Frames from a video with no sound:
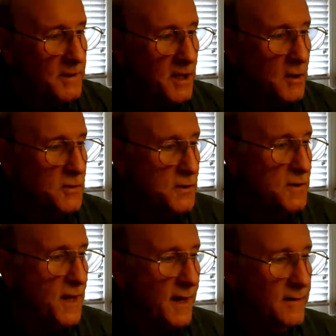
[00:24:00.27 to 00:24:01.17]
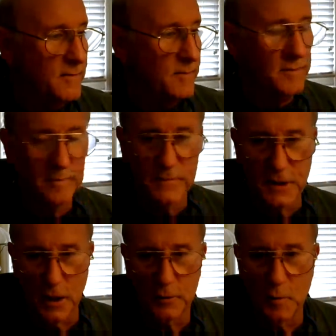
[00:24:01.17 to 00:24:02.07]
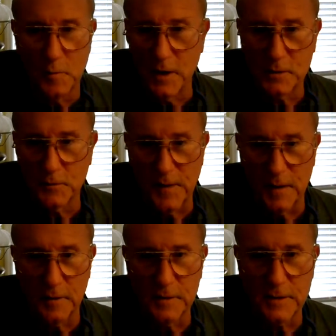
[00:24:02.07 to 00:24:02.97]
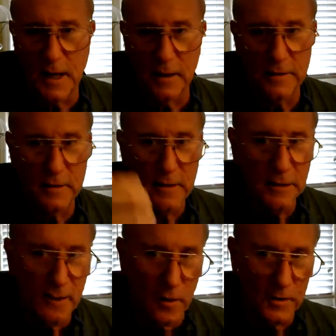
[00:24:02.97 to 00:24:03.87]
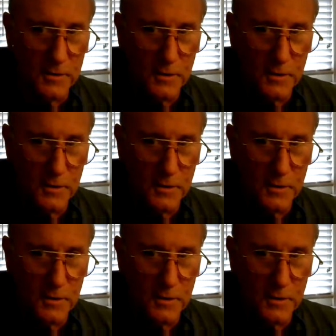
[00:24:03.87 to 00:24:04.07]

tells you that skeletal muscle is found on the skeleton and it causes